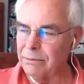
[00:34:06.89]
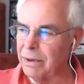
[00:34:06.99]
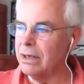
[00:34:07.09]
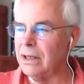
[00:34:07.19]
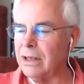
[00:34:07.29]

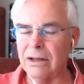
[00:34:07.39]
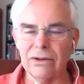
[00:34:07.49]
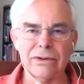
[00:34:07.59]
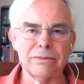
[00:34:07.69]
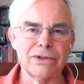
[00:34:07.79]
but he
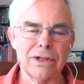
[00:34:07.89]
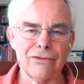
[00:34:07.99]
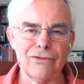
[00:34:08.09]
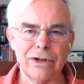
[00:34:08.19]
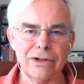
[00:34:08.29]
killed
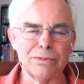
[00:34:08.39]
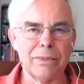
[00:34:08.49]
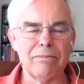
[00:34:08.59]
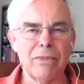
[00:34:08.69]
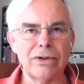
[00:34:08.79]
himself on his
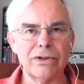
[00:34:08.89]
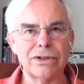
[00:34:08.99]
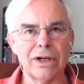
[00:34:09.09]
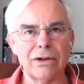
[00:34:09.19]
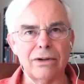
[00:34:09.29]

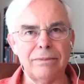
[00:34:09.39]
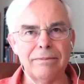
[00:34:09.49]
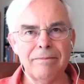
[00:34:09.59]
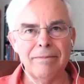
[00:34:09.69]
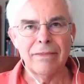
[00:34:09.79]
motorcycle. Oh.